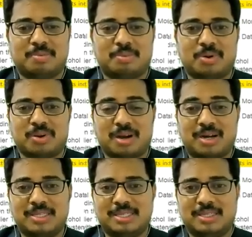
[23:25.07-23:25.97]

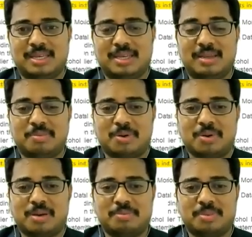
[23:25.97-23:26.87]
protocols in the
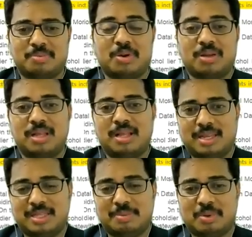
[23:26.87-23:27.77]
program pro
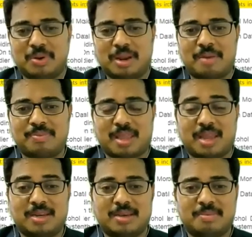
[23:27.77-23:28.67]
in the program
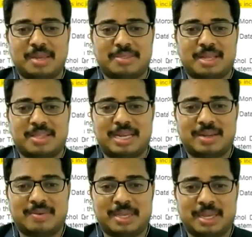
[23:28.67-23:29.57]
and based on that
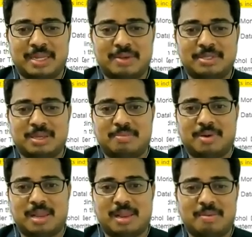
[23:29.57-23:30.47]
we can give some
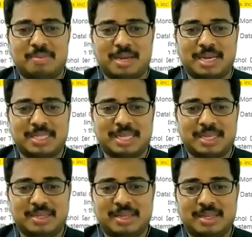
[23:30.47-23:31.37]
alarm or
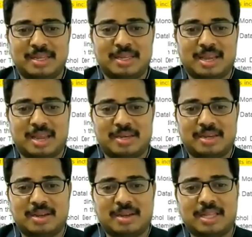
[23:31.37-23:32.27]
anything and
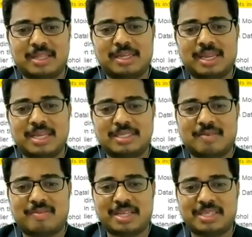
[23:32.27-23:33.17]
uh, authentication
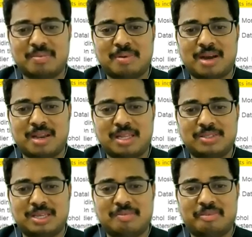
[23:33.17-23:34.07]
of exam hall
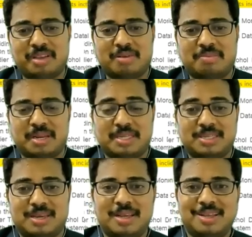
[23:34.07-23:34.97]
using fingerprint
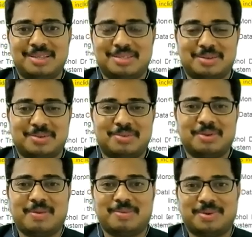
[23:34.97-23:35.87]
so
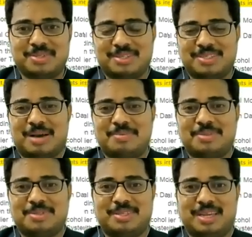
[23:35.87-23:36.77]
whoever persons
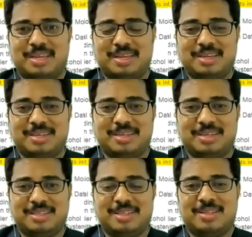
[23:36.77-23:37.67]
comes to the, uh,
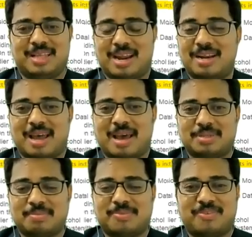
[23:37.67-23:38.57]
the there are have
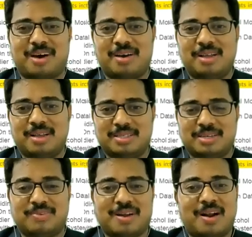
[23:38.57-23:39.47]
some fa
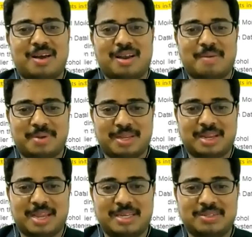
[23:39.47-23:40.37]
some fraud are happening
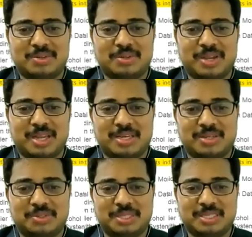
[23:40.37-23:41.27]
right so you can
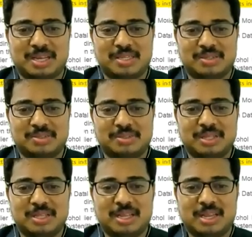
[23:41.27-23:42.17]
do this also
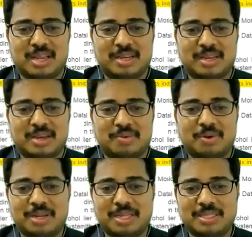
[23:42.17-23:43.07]
and uh,
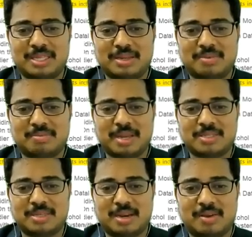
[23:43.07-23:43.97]
voting system
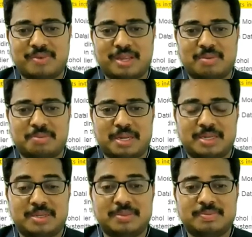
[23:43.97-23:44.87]
based on a fingerprint